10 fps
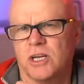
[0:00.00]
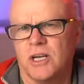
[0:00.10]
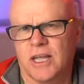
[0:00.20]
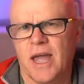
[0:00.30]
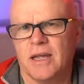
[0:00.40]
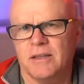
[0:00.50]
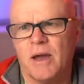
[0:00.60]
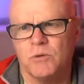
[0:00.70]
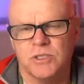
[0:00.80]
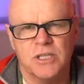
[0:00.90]
and again
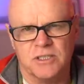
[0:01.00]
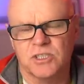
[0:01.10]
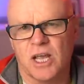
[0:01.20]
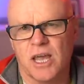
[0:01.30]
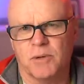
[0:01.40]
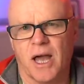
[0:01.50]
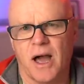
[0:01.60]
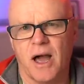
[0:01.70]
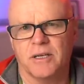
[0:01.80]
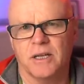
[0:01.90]
that was that same
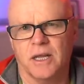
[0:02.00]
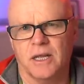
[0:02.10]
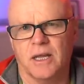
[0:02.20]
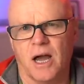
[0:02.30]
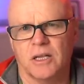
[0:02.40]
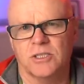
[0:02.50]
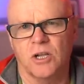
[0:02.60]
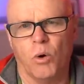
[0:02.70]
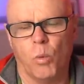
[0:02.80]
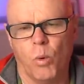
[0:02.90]
card in card
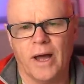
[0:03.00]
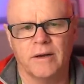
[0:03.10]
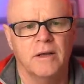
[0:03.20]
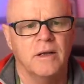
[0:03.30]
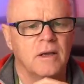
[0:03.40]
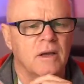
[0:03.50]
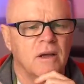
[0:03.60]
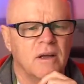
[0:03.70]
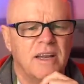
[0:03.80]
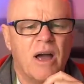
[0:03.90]
slot one.
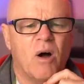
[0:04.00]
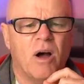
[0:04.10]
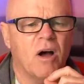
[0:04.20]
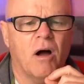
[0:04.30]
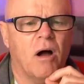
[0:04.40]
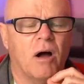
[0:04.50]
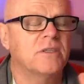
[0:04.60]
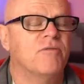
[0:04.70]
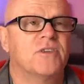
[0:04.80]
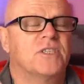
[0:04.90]
Now, I
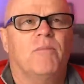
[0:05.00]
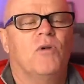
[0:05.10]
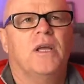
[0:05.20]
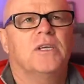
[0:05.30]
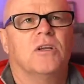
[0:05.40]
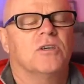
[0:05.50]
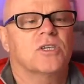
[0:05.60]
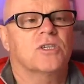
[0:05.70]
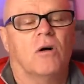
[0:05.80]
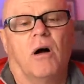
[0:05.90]
for some reason, I
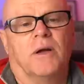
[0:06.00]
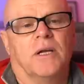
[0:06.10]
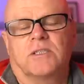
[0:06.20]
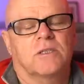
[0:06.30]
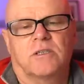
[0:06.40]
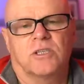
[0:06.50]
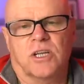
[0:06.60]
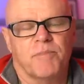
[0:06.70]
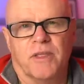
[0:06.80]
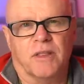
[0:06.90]
just thought, oh, it's just
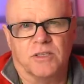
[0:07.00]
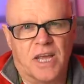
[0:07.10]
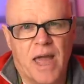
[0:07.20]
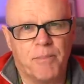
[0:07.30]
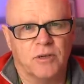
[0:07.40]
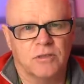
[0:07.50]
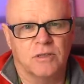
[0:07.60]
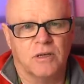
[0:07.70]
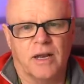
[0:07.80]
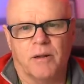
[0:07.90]
something that's
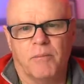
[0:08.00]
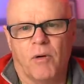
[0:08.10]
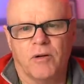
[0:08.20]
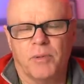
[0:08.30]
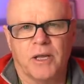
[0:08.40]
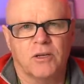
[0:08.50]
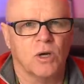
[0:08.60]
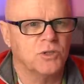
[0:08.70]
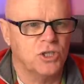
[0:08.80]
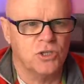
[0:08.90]
happened, and it might have been because
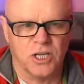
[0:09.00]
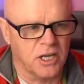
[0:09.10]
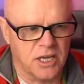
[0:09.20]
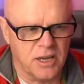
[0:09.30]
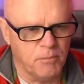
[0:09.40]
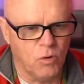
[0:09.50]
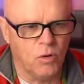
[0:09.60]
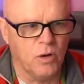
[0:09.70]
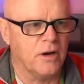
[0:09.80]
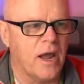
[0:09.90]
I was using a
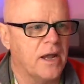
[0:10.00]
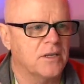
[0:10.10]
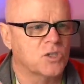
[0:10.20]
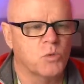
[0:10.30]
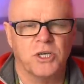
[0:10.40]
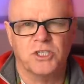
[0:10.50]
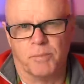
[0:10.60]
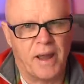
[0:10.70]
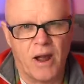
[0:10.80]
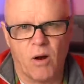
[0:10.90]
gimbal and I hadn't switched the
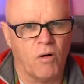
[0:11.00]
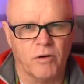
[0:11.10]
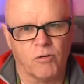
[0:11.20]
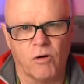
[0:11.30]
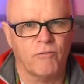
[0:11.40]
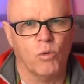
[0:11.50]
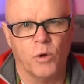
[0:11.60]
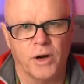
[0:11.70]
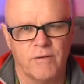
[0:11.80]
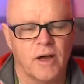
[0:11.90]
power on or off or
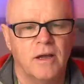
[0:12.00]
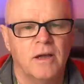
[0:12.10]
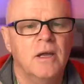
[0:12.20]
whatever.